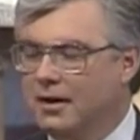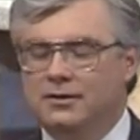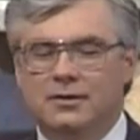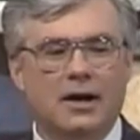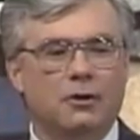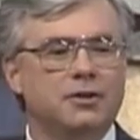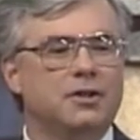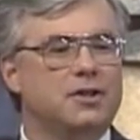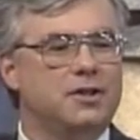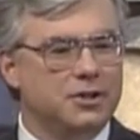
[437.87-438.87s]
Not only did
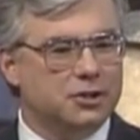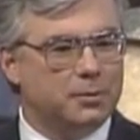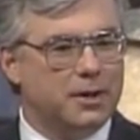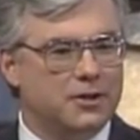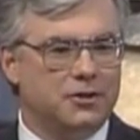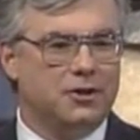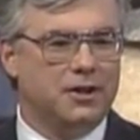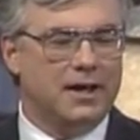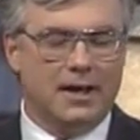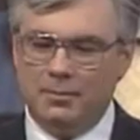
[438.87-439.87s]
the teachers play the dirty
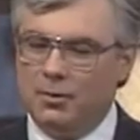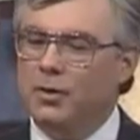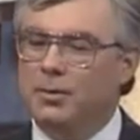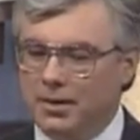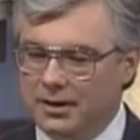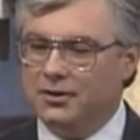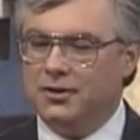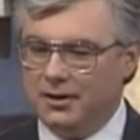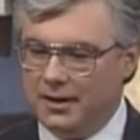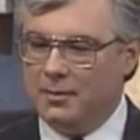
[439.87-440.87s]
game, but we played the
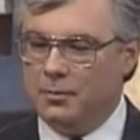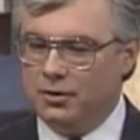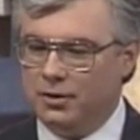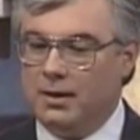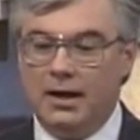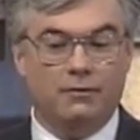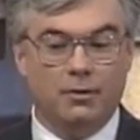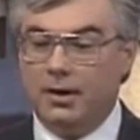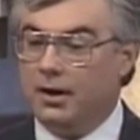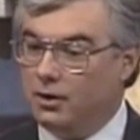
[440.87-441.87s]
dirty game with them, and
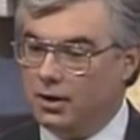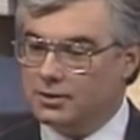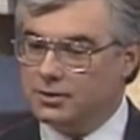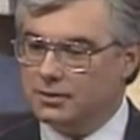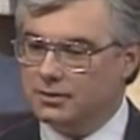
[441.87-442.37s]
everybody lost.